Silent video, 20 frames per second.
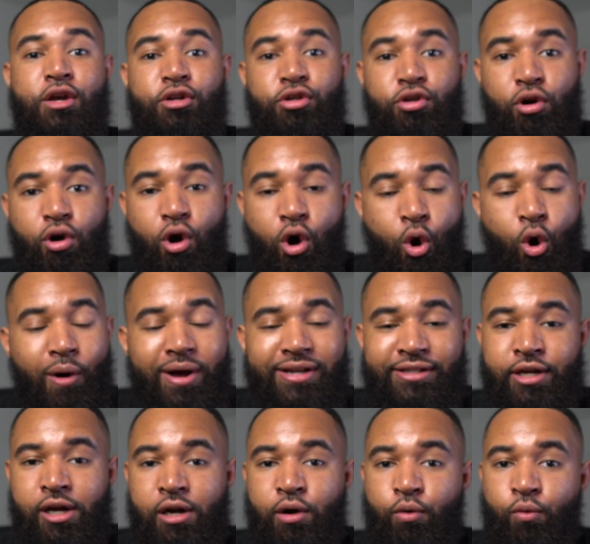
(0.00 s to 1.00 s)
You're
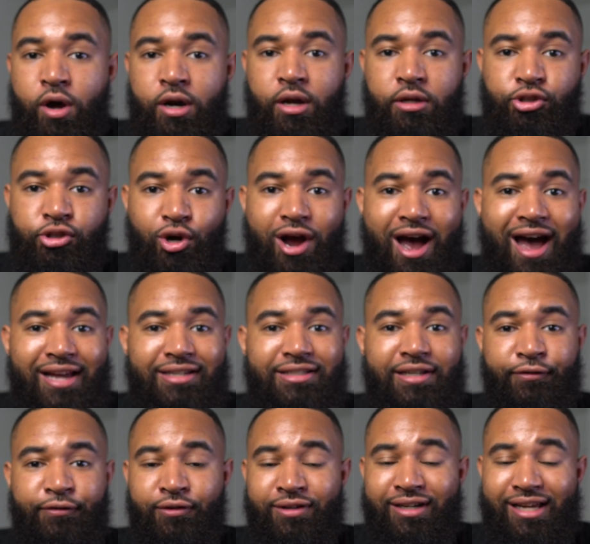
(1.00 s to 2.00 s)
always gonna wanna try
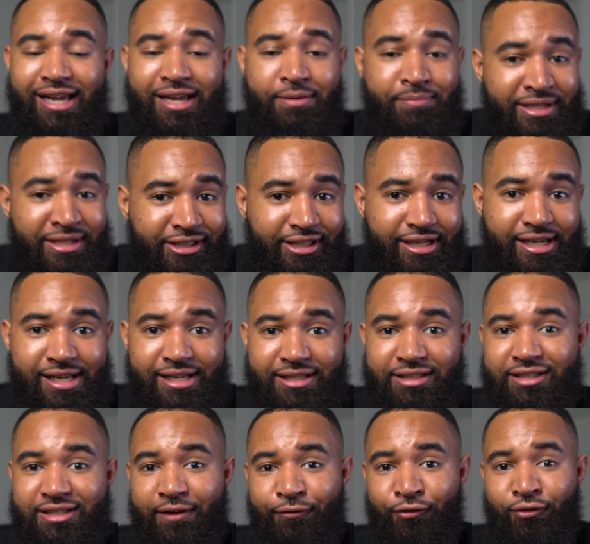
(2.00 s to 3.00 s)
different images,
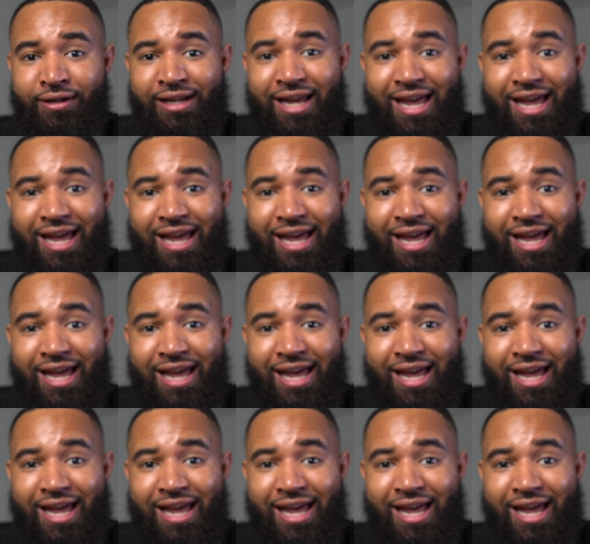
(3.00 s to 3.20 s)
different